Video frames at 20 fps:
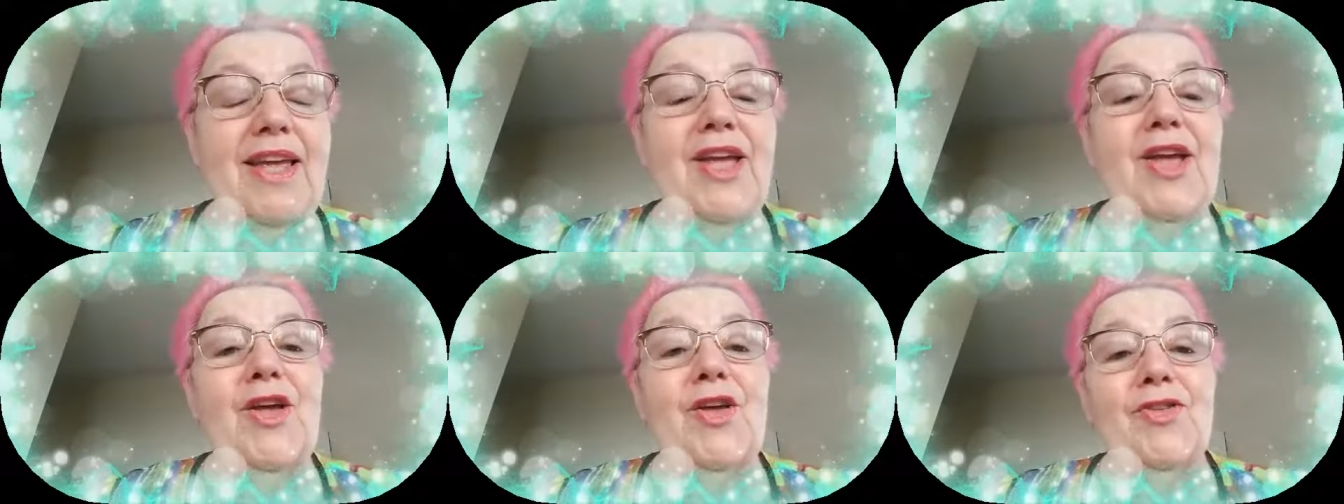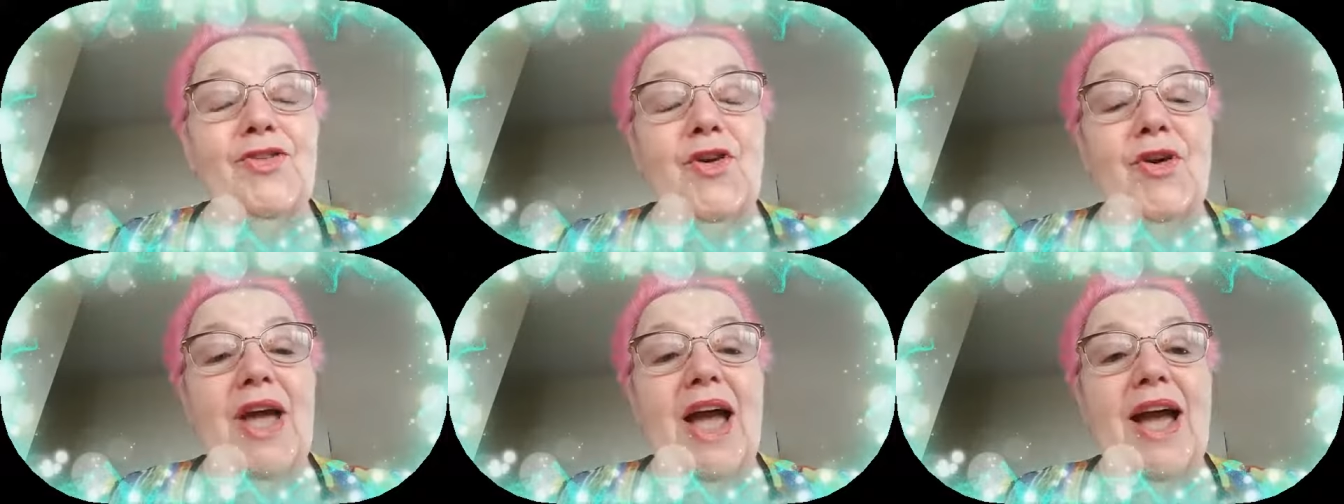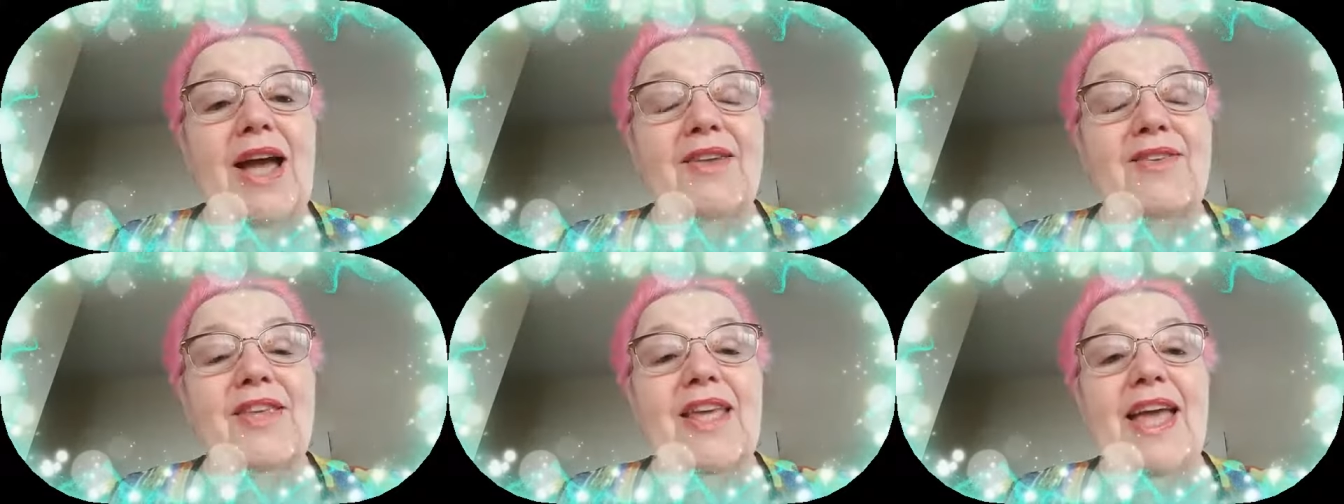So
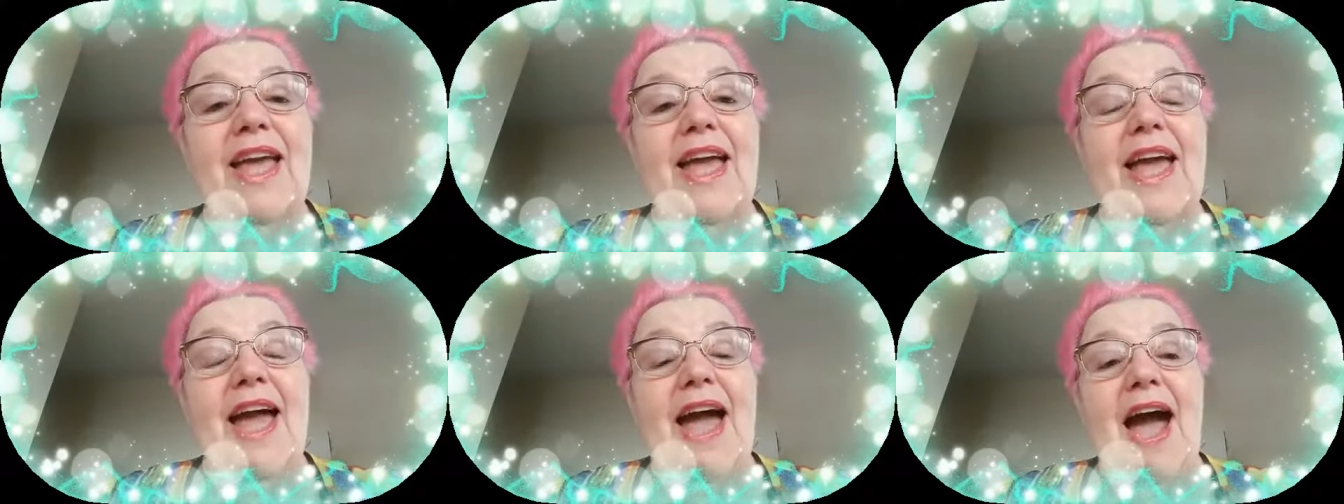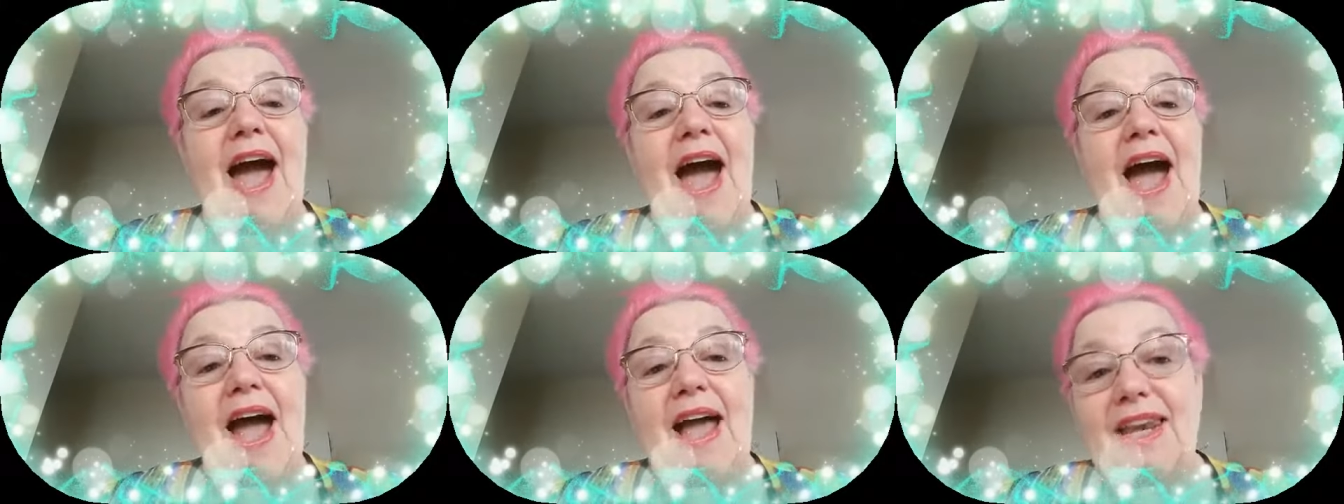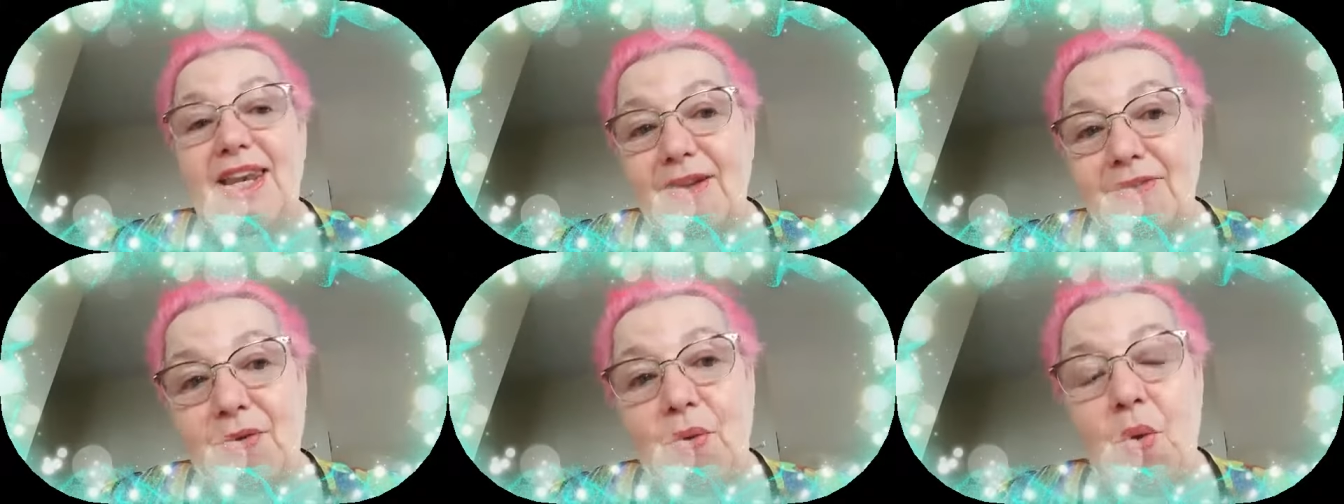guys, I
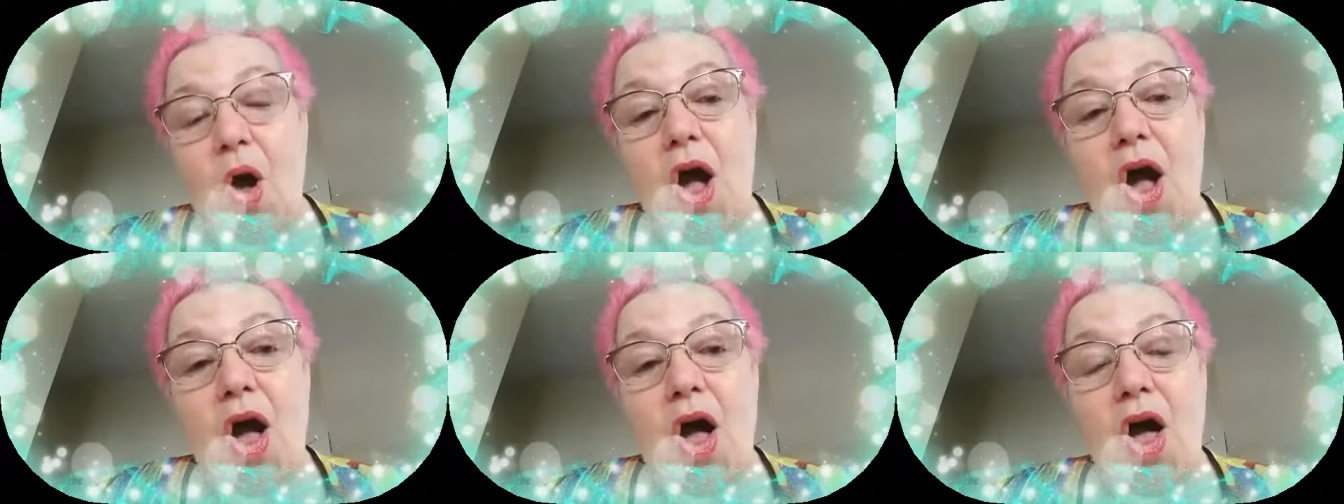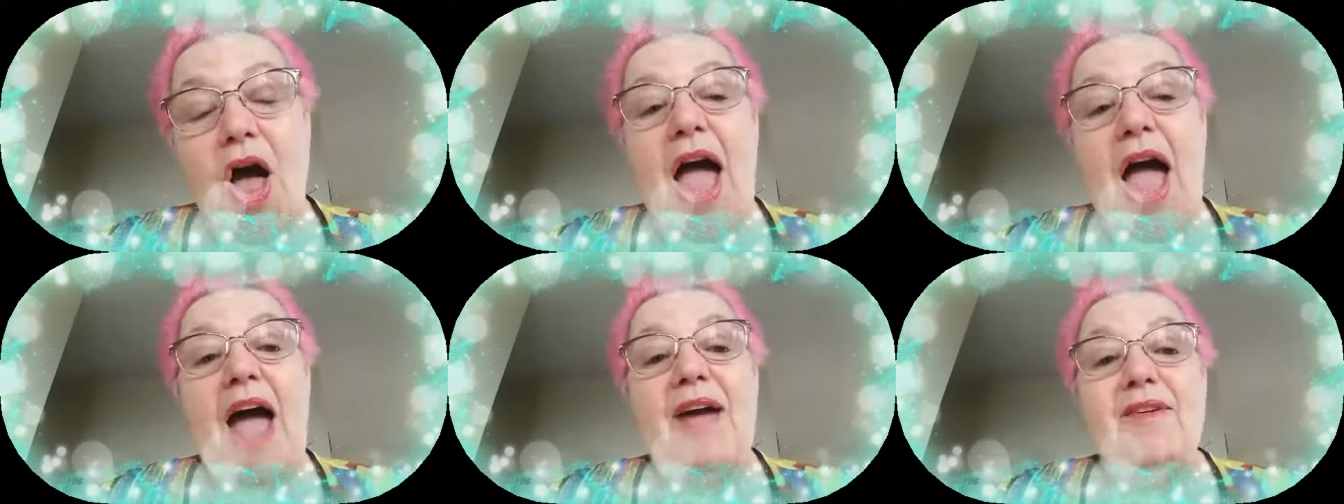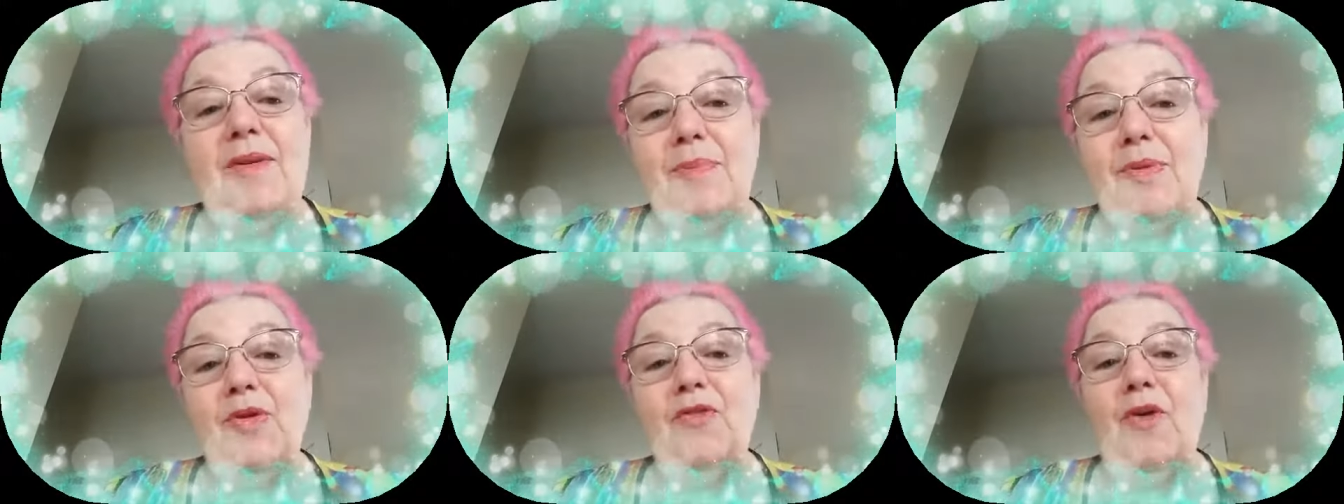love you all. Have a
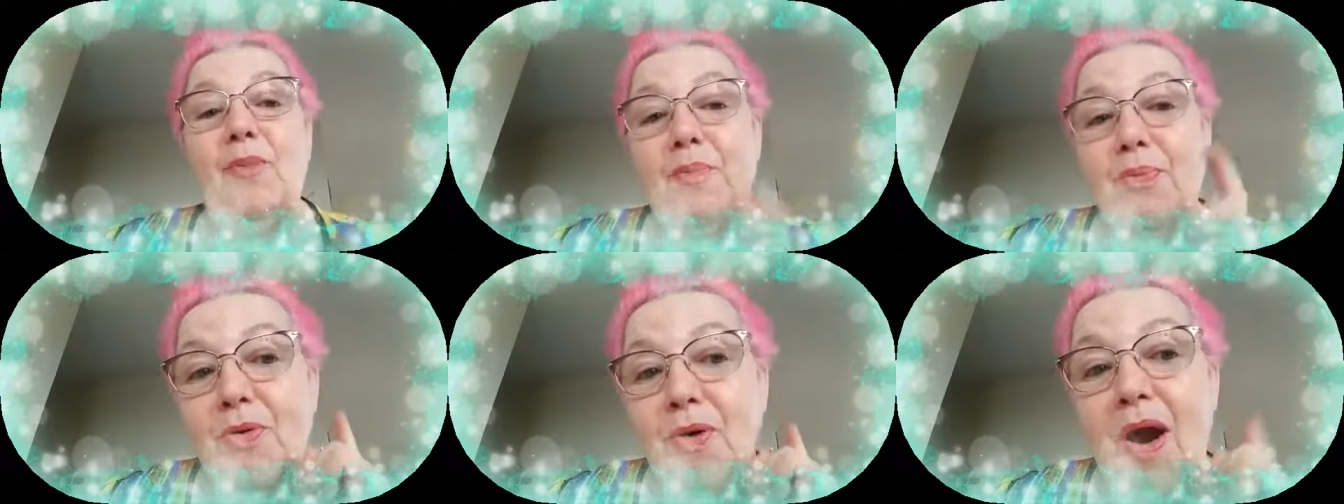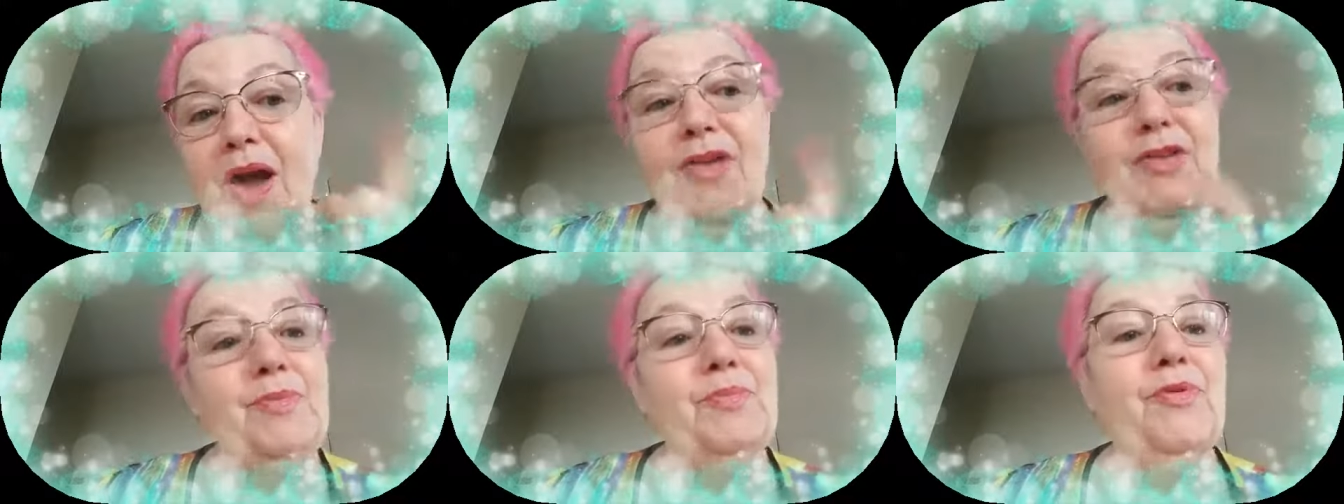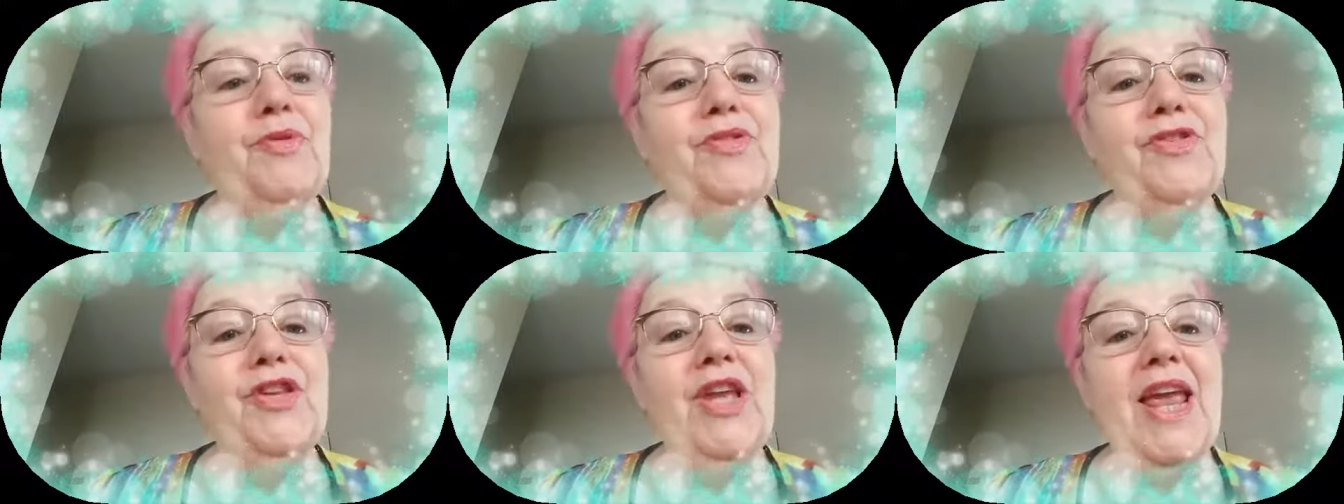beautiful,
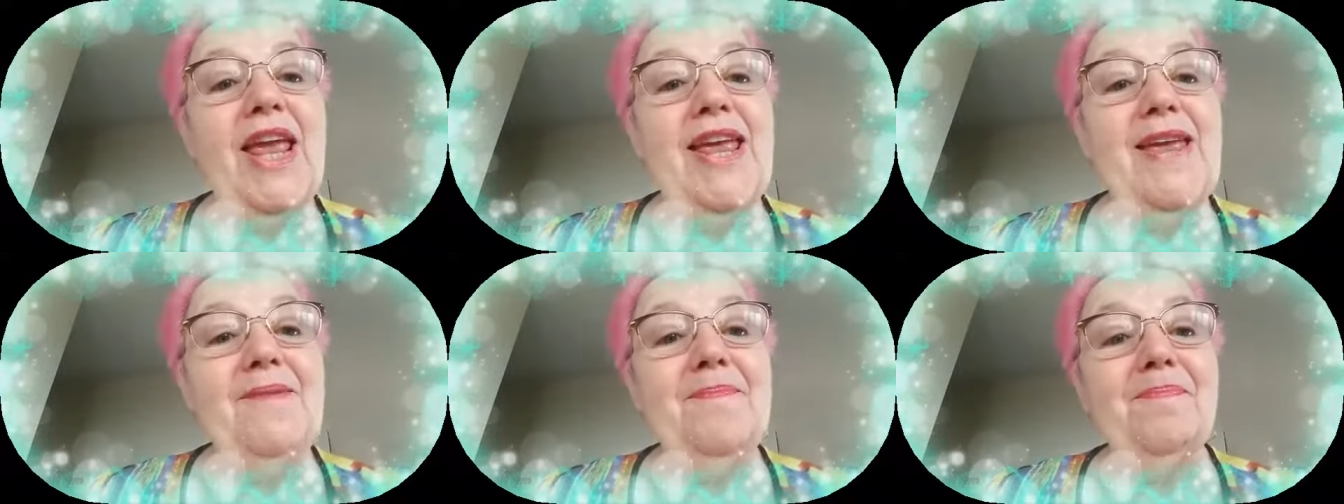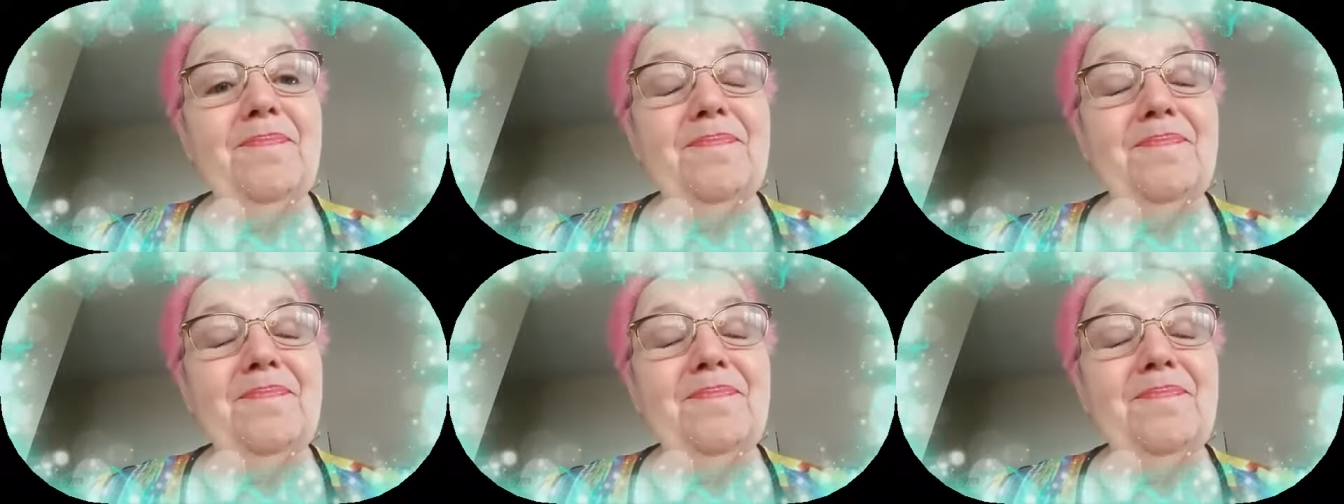prosperous day.